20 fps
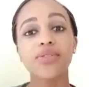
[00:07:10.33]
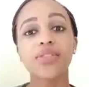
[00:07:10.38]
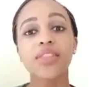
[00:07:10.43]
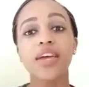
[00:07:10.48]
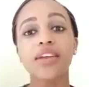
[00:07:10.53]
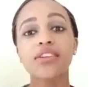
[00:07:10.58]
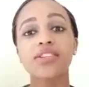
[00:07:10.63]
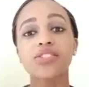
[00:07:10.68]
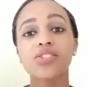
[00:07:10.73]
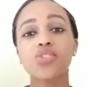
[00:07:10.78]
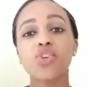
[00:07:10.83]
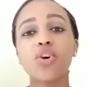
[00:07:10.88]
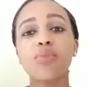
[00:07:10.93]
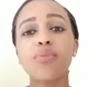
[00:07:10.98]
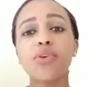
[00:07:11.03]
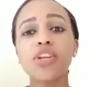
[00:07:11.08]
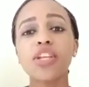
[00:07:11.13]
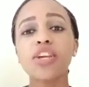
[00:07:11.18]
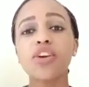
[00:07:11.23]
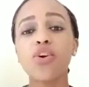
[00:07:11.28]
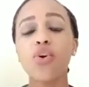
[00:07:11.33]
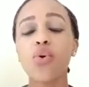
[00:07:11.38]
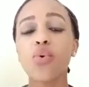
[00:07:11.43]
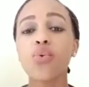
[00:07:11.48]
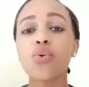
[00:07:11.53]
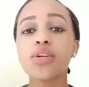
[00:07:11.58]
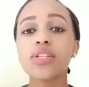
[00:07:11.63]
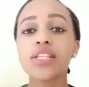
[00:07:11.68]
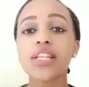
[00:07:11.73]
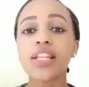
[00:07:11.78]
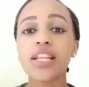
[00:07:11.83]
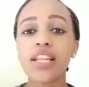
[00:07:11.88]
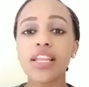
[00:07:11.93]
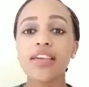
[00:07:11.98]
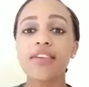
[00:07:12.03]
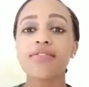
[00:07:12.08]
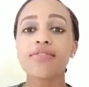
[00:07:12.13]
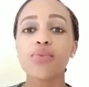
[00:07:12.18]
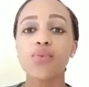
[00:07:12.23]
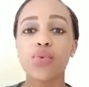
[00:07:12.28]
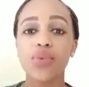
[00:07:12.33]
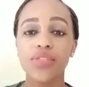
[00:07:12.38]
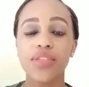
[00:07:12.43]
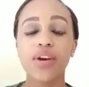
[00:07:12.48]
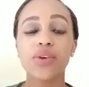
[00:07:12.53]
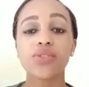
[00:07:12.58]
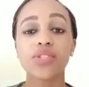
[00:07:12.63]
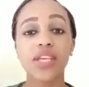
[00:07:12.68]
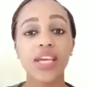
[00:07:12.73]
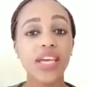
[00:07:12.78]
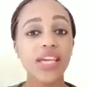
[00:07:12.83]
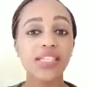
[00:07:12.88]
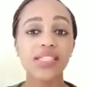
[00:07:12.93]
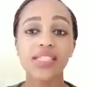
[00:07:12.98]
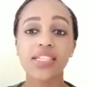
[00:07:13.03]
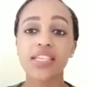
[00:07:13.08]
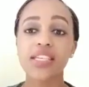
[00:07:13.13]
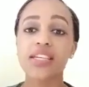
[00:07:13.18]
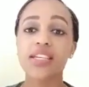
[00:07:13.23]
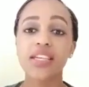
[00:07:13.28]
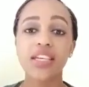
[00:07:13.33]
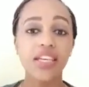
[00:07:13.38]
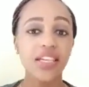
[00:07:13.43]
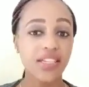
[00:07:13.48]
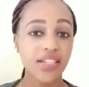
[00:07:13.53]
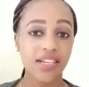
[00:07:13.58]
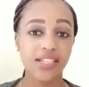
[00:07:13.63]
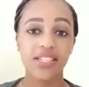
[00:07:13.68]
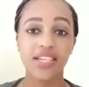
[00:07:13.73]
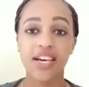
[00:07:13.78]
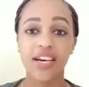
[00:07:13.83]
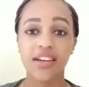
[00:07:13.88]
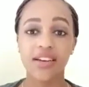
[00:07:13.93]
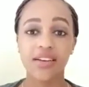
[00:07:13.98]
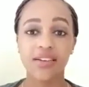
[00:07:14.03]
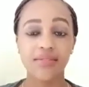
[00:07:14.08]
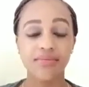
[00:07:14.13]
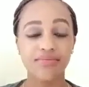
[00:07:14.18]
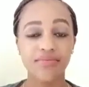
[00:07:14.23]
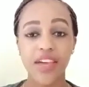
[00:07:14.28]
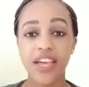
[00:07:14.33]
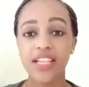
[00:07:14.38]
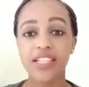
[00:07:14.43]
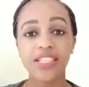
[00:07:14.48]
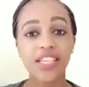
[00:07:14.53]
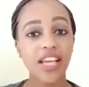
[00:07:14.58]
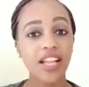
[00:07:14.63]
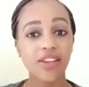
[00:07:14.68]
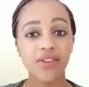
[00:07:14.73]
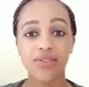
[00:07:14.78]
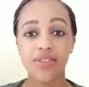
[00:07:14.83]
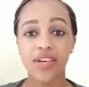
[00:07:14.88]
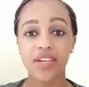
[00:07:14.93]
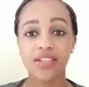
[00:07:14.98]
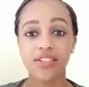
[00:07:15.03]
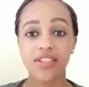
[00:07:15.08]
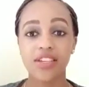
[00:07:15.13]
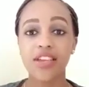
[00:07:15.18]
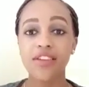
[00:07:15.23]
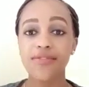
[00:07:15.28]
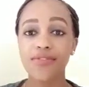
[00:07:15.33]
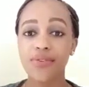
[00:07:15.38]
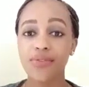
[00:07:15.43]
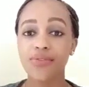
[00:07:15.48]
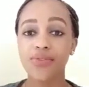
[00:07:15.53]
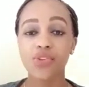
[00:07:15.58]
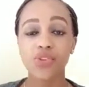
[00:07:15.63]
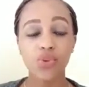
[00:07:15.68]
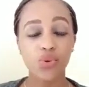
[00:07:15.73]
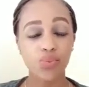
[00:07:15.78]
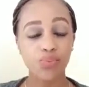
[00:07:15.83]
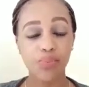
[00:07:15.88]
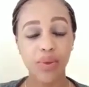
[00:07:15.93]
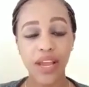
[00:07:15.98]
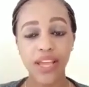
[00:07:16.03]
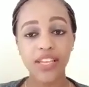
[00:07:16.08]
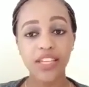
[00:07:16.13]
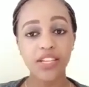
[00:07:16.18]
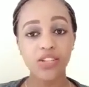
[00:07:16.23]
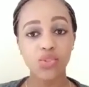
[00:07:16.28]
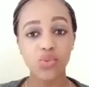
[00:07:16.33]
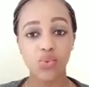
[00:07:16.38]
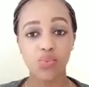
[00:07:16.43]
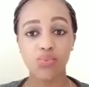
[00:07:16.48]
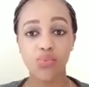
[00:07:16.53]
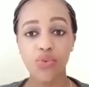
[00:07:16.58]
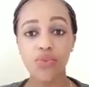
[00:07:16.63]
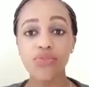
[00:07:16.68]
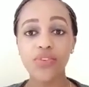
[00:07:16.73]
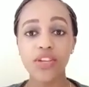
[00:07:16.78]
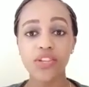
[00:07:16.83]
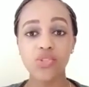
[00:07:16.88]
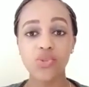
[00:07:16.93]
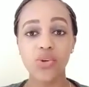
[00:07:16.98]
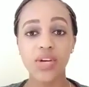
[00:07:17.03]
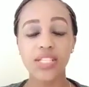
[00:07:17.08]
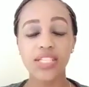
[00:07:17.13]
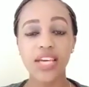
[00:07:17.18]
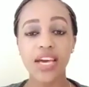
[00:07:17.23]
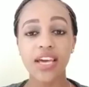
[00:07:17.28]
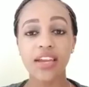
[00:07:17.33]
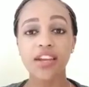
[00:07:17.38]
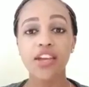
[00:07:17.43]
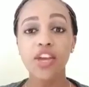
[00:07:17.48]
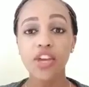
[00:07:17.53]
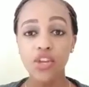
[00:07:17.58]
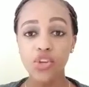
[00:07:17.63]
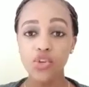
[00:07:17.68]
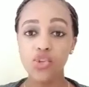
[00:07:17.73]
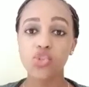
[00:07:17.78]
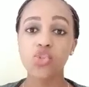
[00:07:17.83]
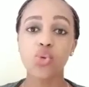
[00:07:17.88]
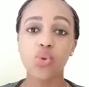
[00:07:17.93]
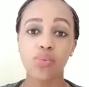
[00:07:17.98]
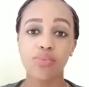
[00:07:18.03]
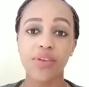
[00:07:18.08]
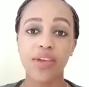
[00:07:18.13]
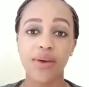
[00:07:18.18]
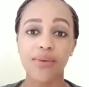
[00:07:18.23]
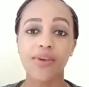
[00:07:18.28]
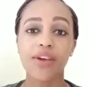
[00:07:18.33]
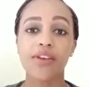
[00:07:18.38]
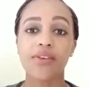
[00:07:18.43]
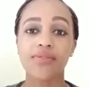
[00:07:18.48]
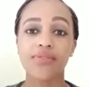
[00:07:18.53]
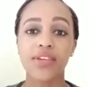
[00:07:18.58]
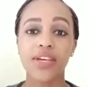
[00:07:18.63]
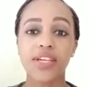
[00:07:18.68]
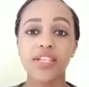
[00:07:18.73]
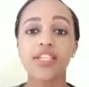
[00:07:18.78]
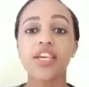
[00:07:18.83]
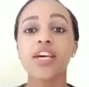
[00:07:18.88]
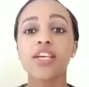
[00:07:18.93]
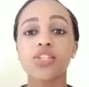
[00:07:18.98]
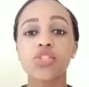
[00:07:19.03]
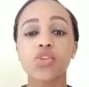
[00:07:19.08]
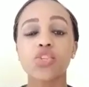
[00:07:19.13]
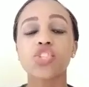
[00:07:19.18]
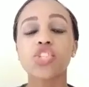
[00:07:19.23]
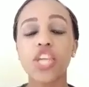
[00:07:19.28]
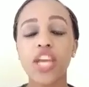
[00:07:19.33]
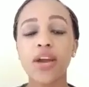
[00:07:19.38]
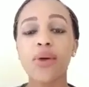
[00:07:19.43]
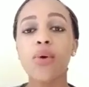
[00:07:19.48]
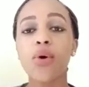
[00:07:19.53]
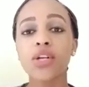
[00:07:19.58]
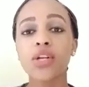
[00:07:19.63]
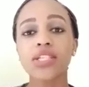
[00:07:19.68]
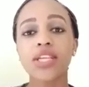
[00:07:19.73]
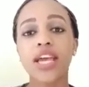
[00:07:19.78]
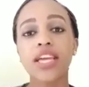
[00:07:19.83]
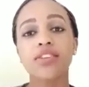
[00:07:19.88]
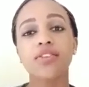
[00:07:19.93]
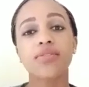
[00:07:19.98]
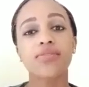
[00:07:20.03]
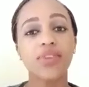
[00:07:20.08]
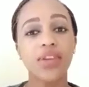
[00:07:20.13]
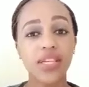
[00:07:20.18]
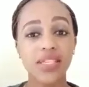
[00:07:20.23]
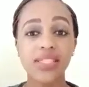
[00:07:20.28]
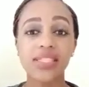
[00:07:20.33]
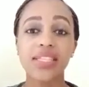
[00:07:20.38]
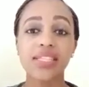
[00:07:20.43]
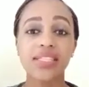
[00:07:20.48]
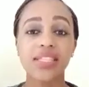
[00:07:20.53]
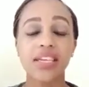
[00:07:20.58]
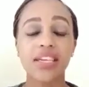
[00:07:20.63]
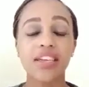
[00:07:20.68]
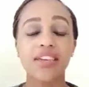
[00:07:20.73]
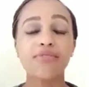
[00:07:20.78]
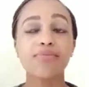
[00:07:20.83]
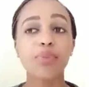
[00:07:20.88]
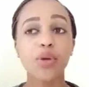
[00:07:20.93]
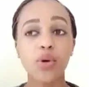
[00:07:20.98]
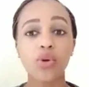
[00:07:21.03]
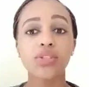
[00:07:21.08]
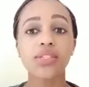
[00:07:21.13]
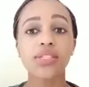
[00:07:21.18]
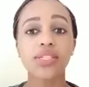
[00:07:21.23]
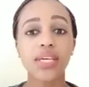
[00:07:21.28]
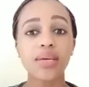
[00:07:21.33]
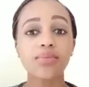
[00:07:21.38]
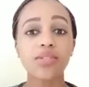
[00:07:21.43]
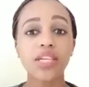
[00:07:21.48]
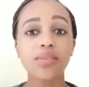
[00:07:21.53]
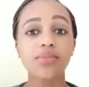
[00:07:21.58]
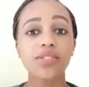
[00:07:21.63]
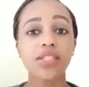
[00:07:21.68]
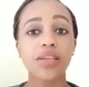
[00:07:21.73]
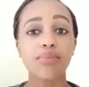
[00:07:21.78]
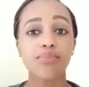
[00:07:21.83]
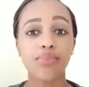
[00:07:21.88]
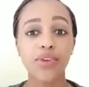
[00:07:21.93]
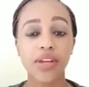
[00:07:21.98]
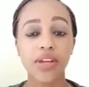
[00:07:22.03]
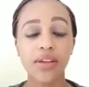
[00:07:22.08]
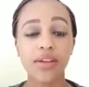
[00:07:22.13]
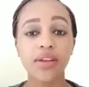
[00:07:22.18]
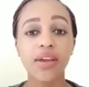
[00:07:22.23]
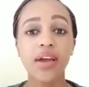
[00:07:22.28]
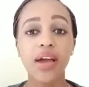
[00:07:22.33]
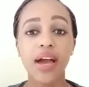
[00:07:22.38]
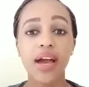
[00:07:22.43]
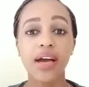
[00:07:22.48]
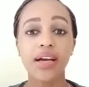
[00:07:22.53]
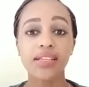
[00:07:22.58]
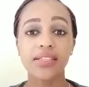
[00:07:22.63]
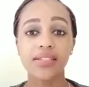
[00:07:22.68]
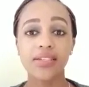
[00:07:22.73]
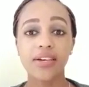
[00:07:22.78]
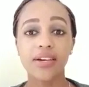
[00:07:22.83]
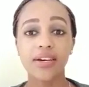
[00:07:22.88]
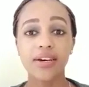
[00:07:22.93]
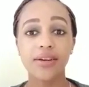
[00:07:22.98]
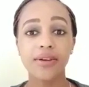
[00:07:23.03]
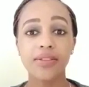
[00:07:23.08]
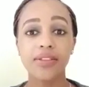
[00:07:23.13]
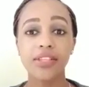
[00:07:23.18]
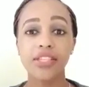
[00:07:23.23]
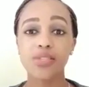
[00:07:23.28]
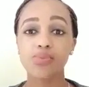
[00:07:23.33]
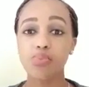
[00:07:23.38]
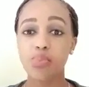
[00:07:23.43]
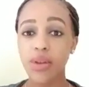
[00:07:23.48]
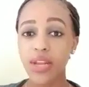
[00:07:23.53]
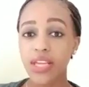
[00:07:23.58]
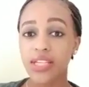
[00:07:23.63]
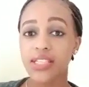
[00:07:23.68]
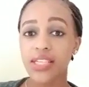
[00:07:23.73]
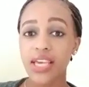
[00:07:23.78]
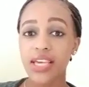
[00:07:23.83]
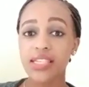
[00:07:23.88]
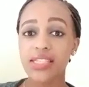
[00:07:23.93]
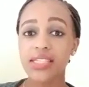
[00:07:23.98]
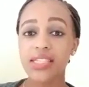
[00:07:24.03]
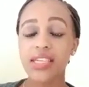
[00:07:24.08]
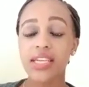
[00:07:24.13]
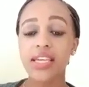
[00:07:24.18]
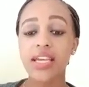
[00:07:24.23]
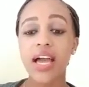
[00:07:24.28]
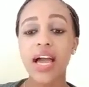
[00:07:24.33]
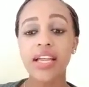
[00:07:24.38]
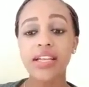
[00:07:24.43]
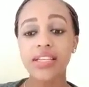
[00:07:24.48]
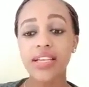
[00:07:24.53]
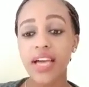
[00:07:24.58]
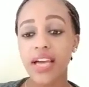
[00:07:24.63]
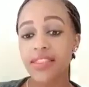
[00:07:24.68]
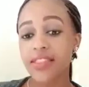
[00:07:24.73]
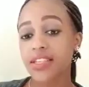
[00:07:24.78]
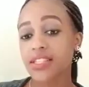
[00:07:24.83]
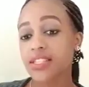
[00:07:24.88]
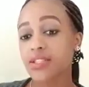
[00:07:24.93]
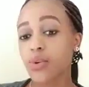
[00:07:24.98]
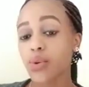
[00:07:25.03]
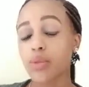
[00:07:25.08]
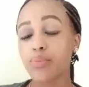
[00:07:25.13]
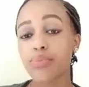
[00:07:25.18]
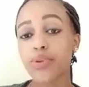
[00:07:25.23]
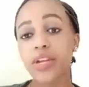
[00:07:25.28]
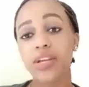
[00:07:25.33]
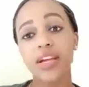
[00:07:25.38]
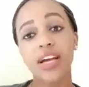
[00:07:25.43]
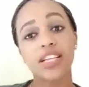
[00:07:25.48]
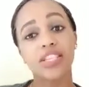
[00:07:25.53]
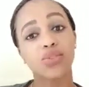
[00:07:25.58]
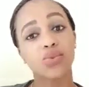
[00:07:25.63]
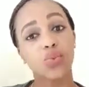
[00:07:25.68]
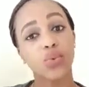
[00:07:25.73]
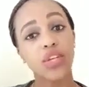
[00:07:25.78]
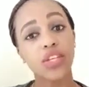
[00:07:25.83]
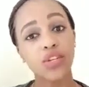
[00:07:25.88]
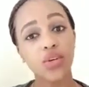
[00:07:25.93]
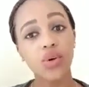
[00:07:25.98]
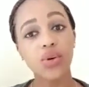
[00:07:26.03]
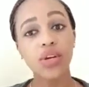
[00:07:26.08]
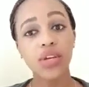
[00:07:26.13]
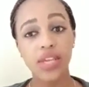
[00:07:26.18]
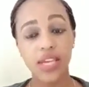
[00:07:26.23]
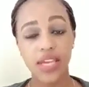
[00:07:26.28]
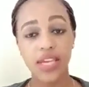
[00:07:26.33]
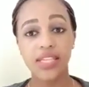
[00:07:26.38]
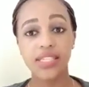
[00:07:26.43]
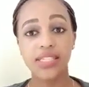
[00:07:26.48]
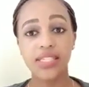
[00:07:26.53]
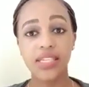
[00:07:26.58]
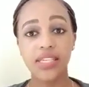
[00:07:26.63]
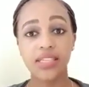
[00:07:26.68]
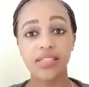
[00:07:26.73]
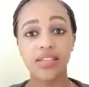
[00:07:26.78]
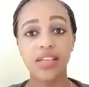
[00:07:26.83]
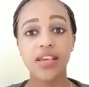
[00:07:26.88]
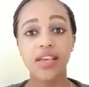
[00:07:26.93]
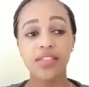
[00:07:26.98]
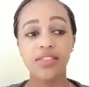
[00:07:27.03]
There is nobody who would live without AC in Qatar. I tell you that. If you're planning to move into Qatar, you should be aware of that. So check what kind of ACs they give, because sometimes they bring as the split AC, and others they will bring as window ACs.